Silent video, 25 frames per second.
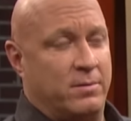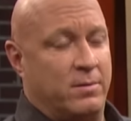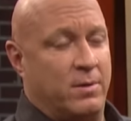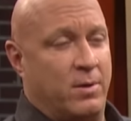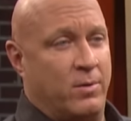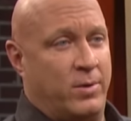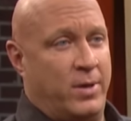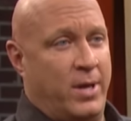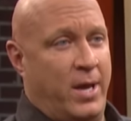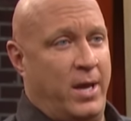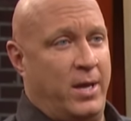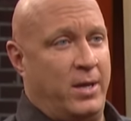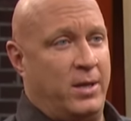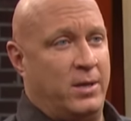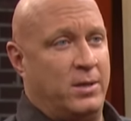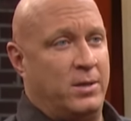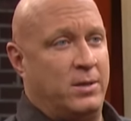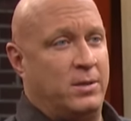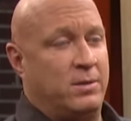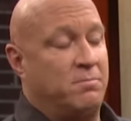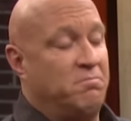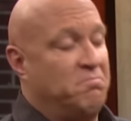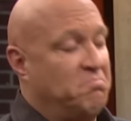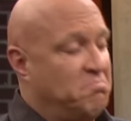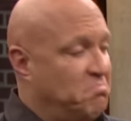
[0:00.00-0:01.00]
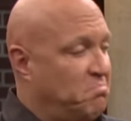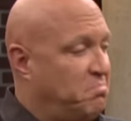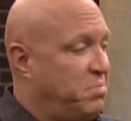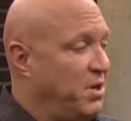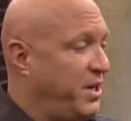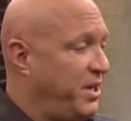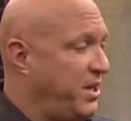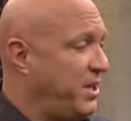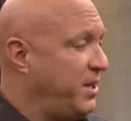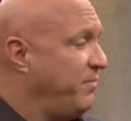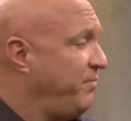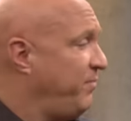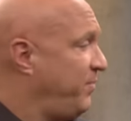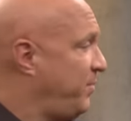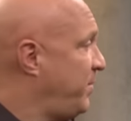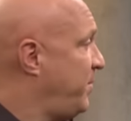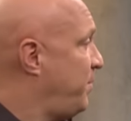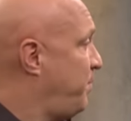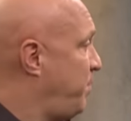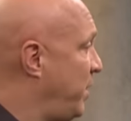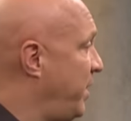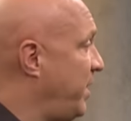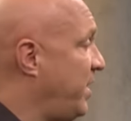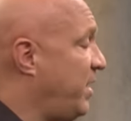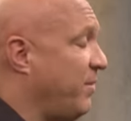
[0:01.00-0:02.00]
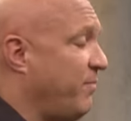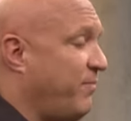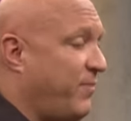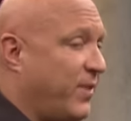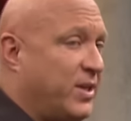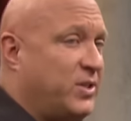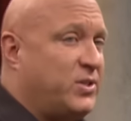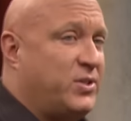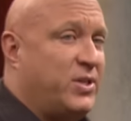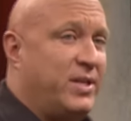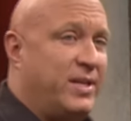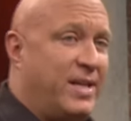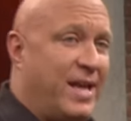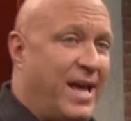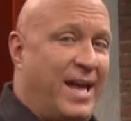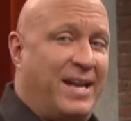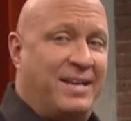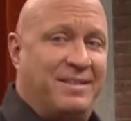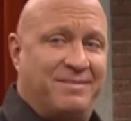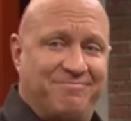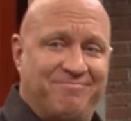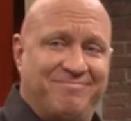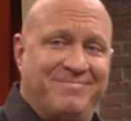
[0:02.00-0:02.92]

Okay, pretty pretty convincing that